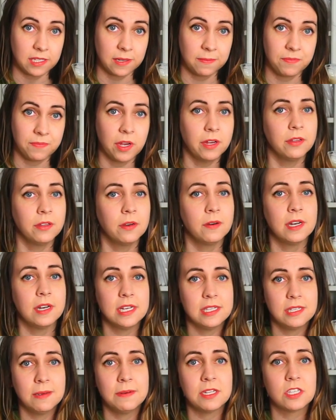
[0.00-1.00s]
although it is a
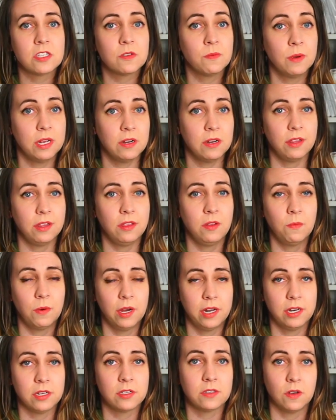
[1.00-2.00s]
bit sweeter than the one
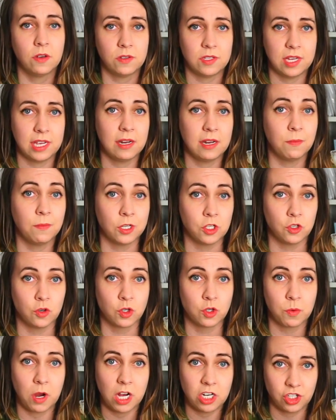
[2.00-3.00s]
associated with George
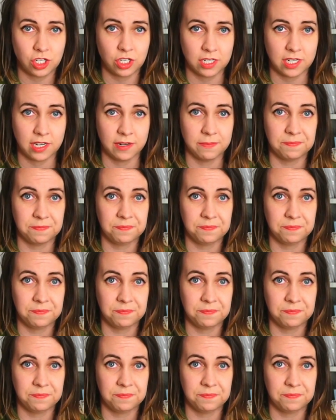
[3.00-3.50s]
Washington.